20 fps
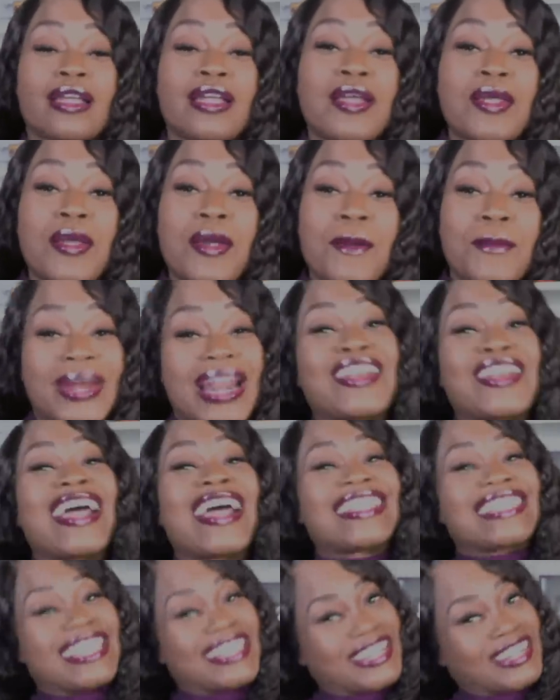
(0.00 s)
but I know how to
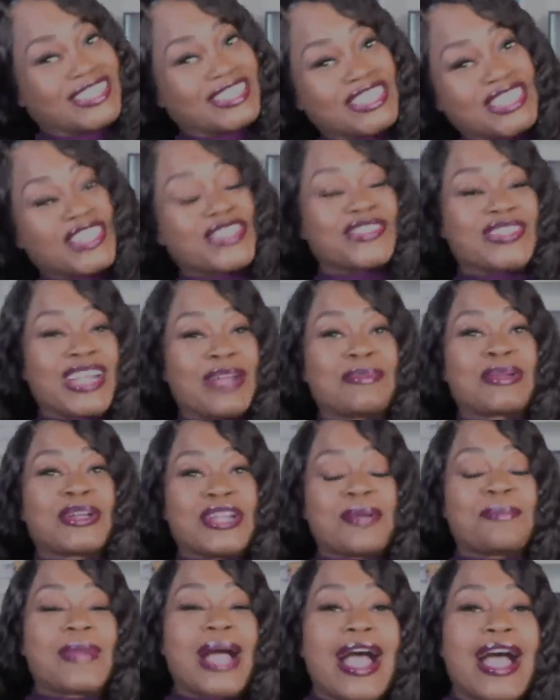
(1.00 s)
take care of children. I'm a good
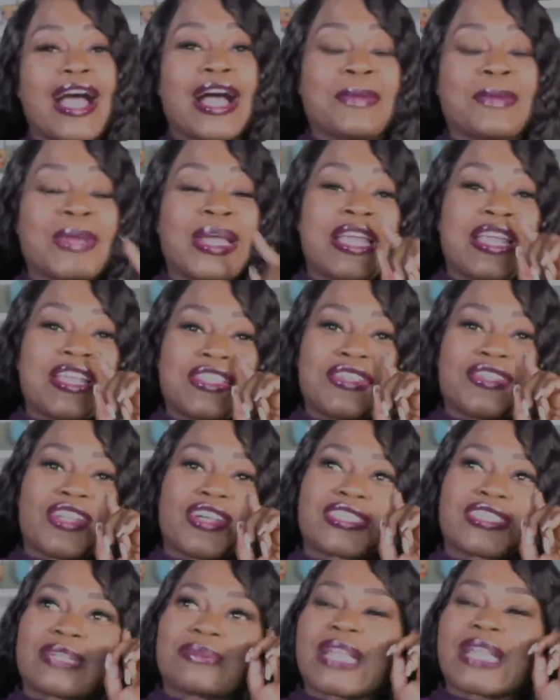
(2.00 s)
mom, you know.
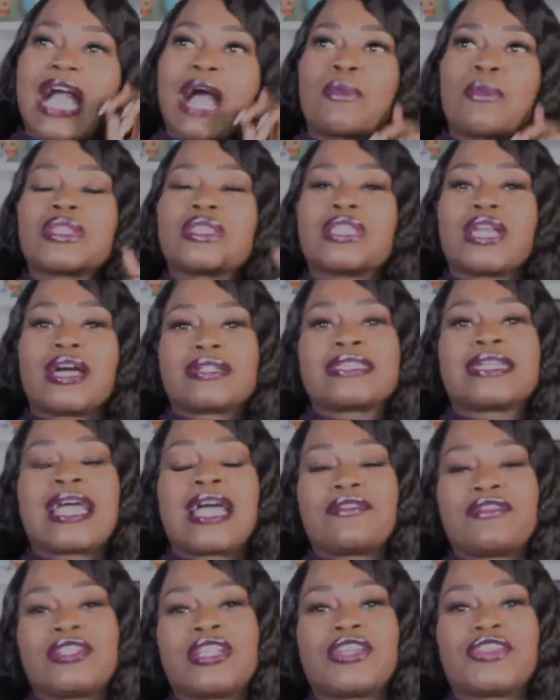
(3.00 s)
So I'm like, I would love to have
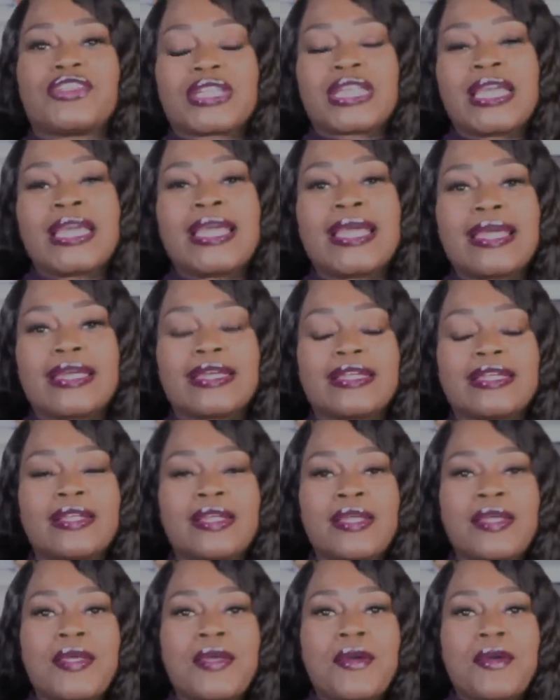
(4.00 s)
another kid
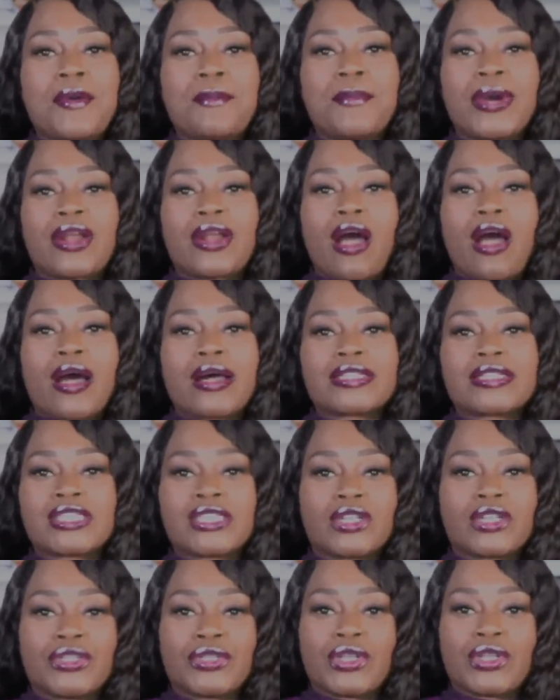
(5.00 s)
but also,
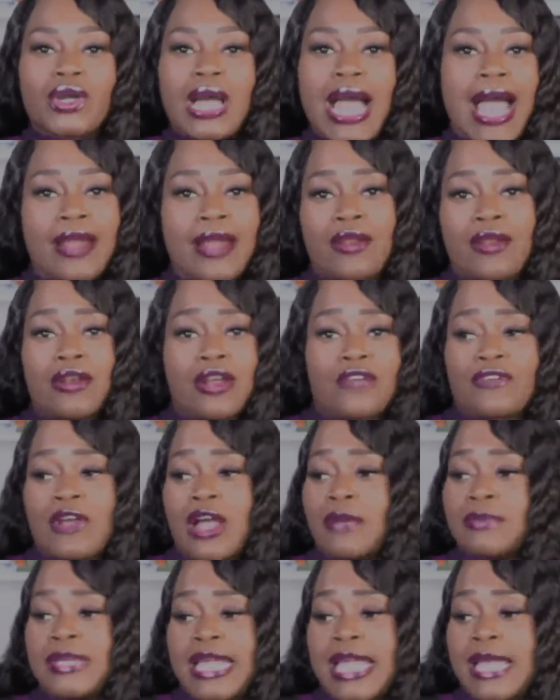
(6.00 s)
you know, I don't know if I'll
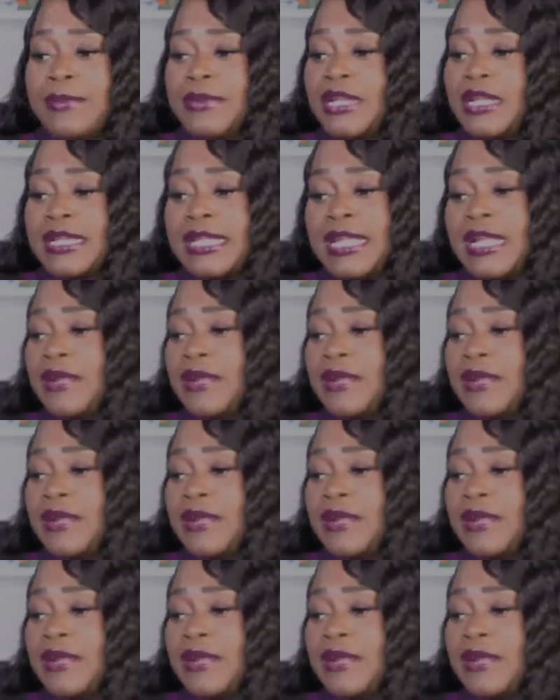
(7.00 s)
be able to carry